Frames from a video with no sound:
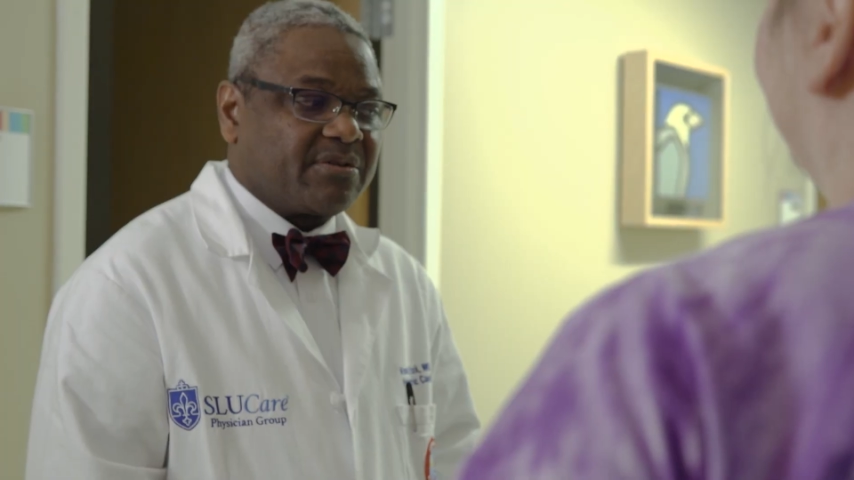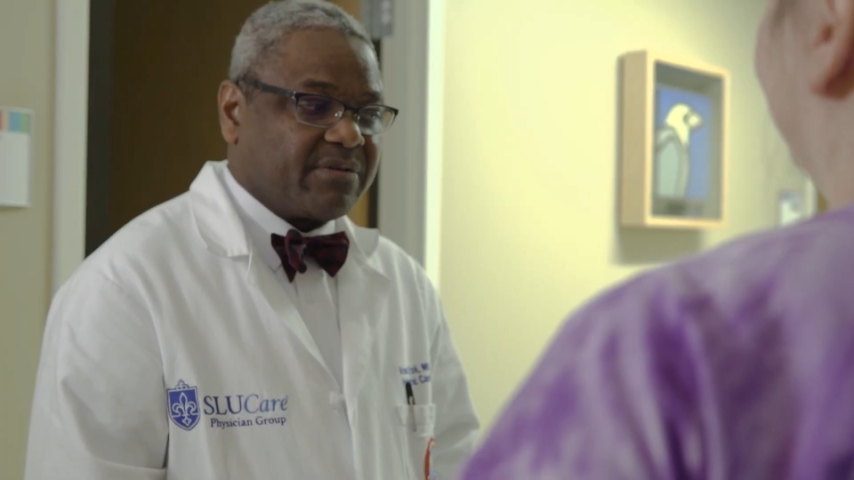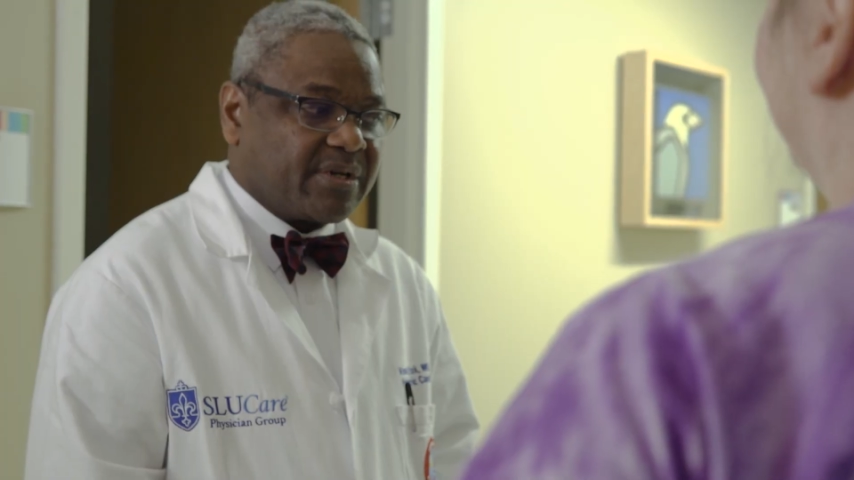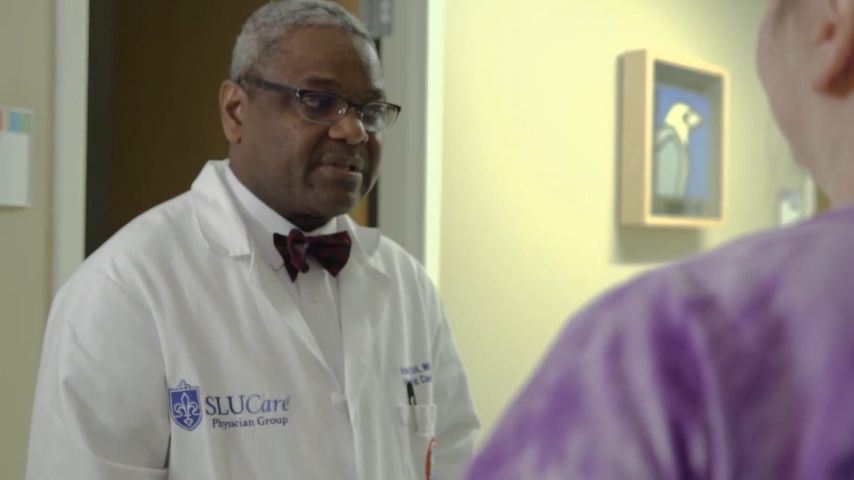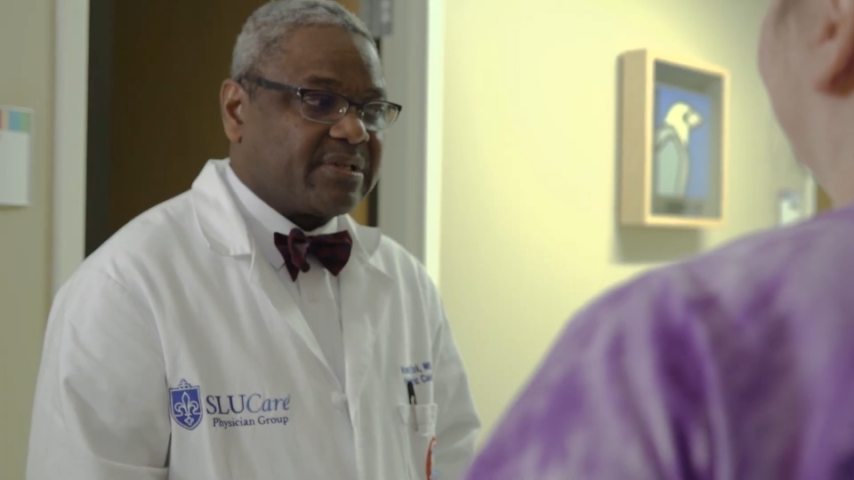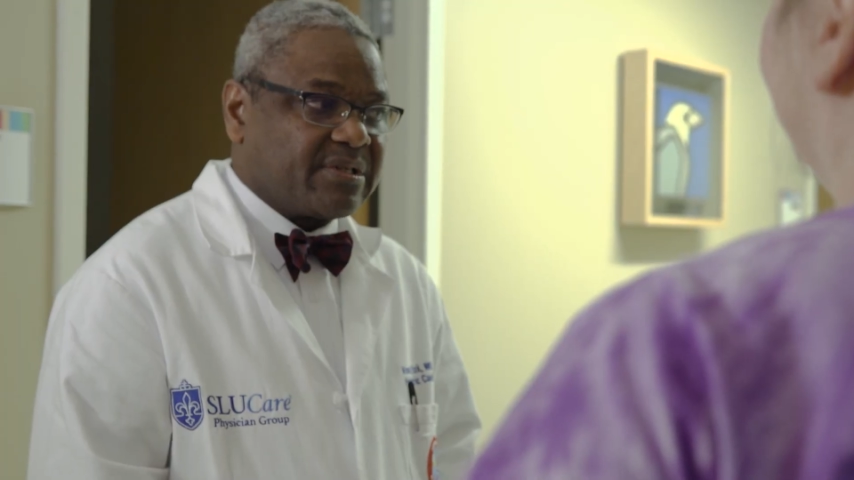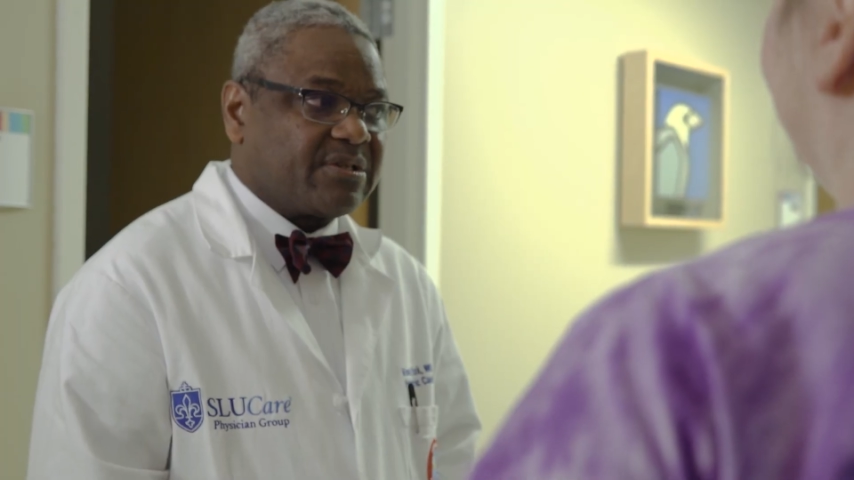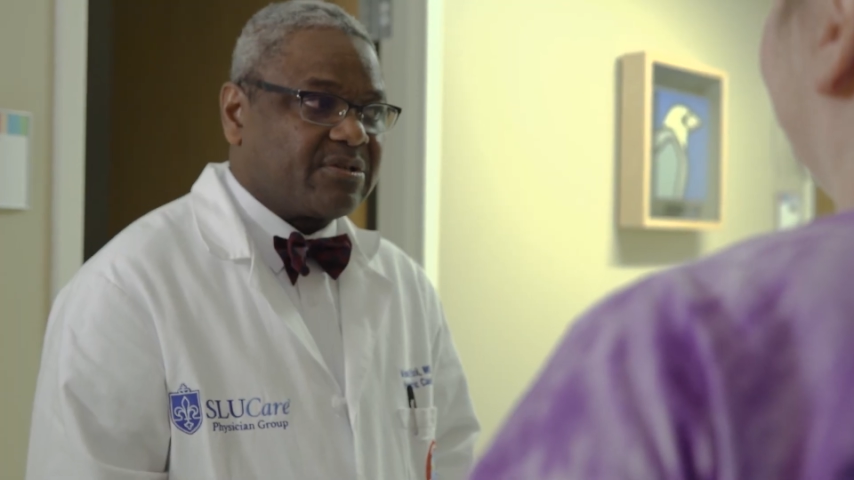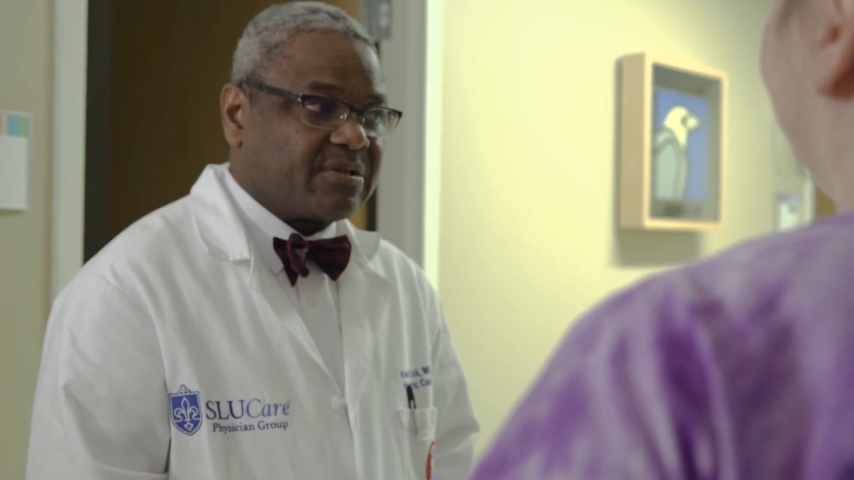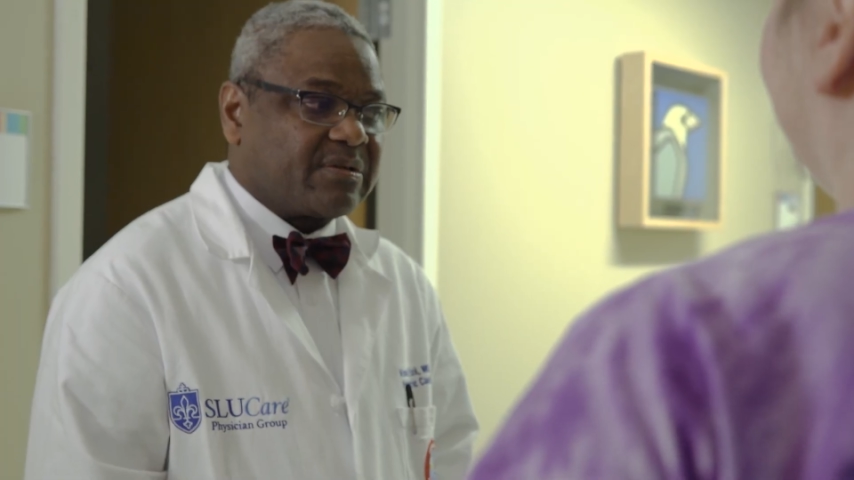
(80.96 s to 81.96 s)
for
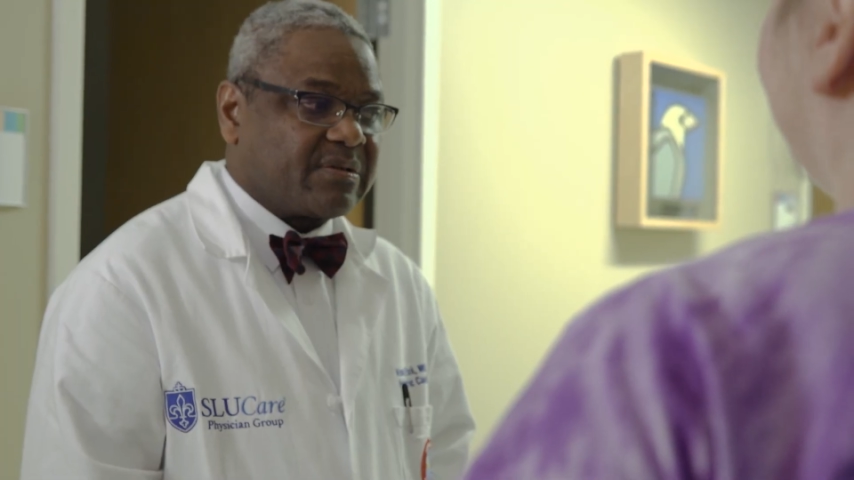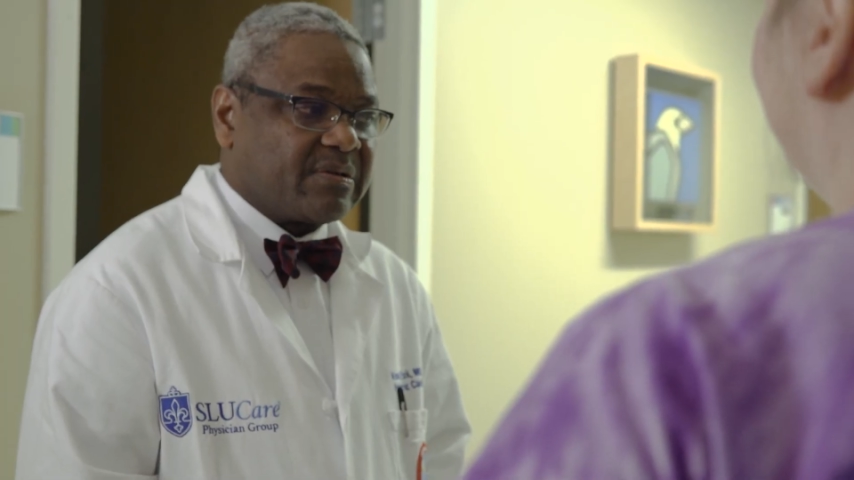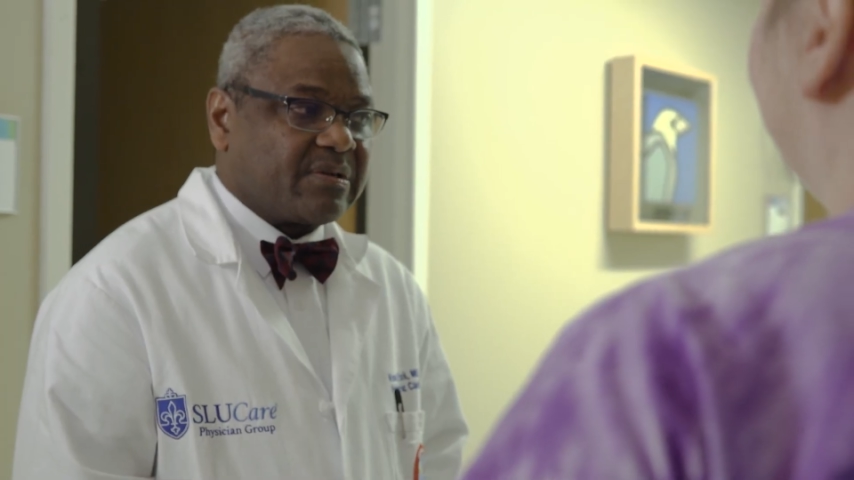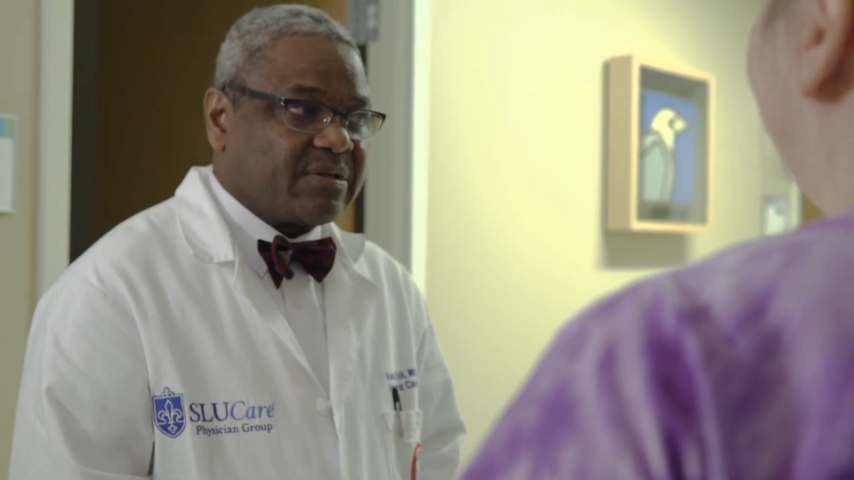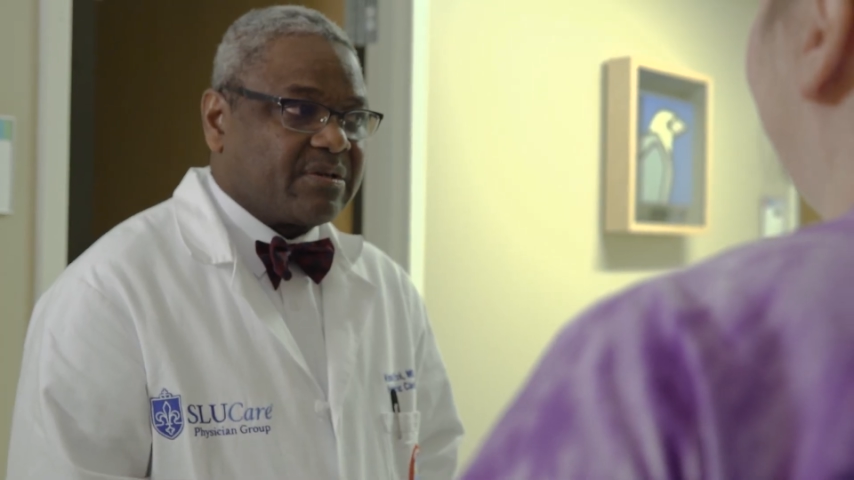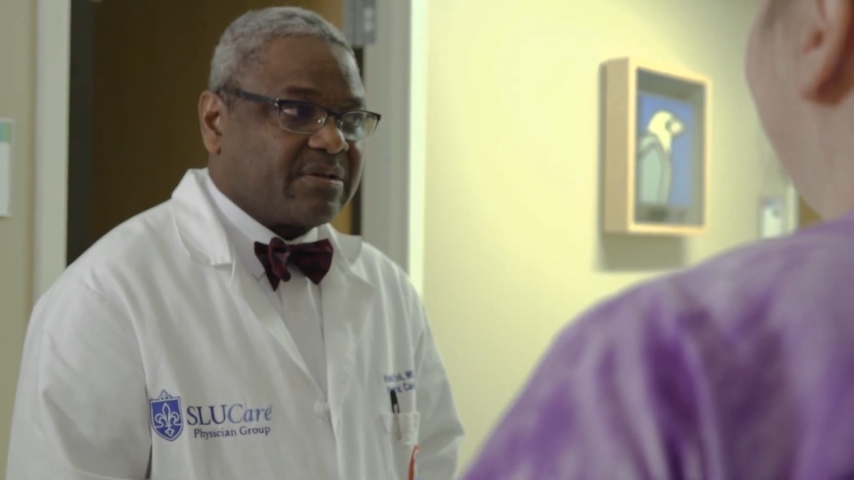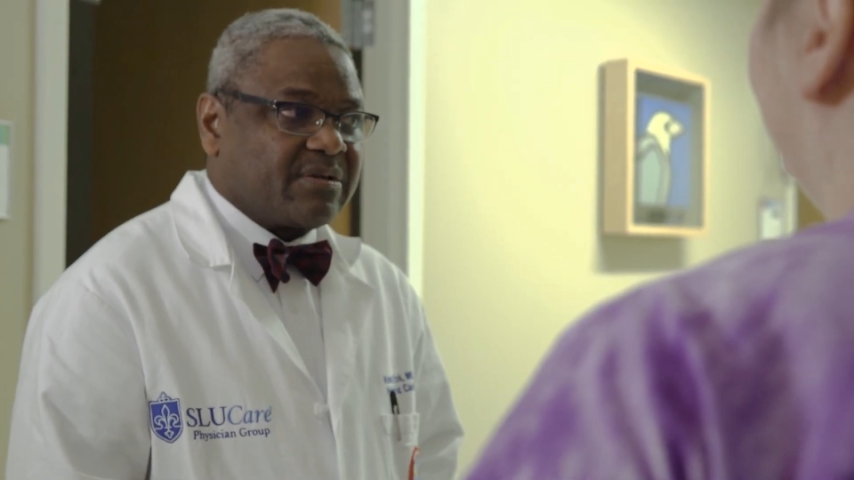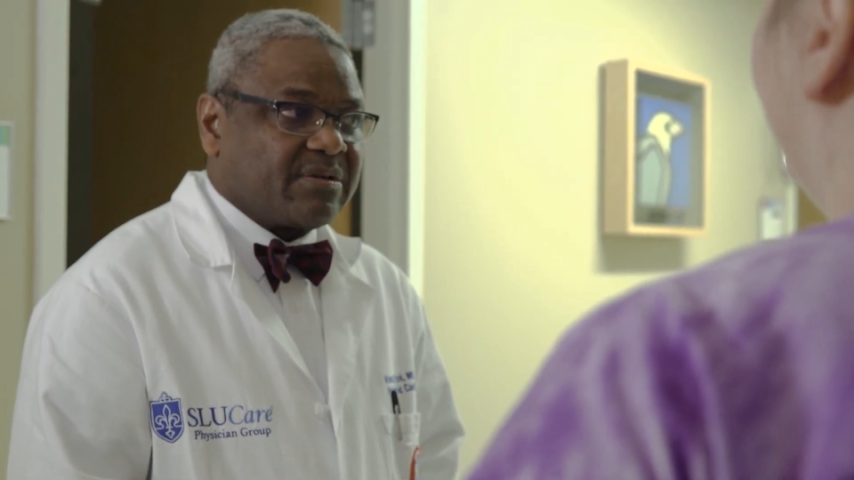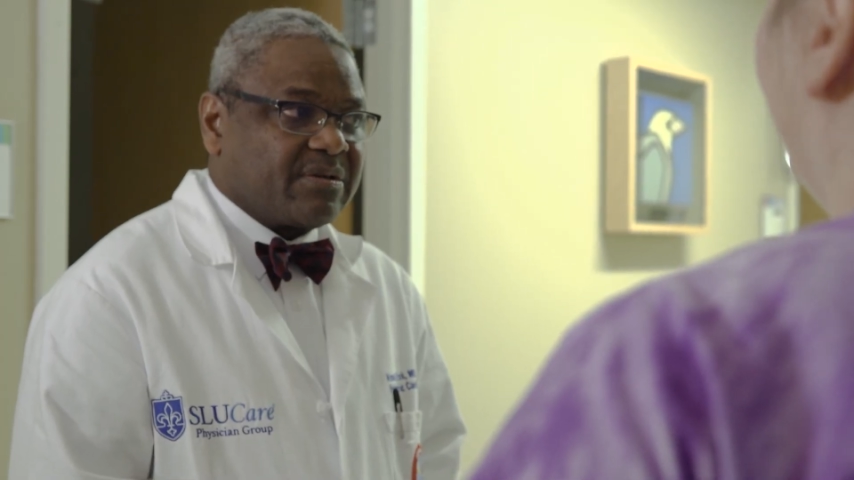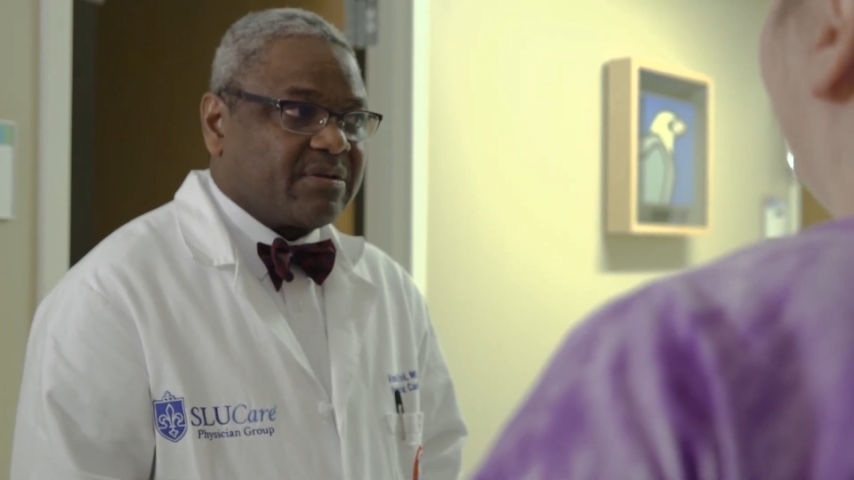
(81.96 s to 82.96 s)
them and get
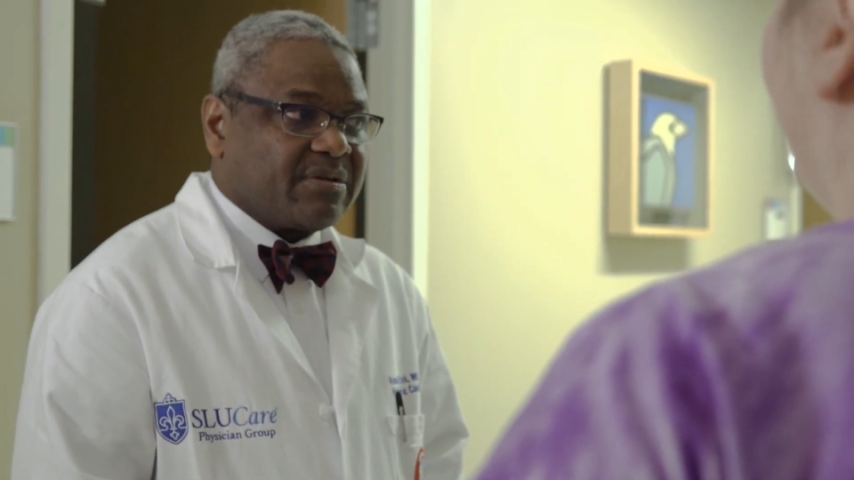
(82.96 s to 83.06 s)
them to get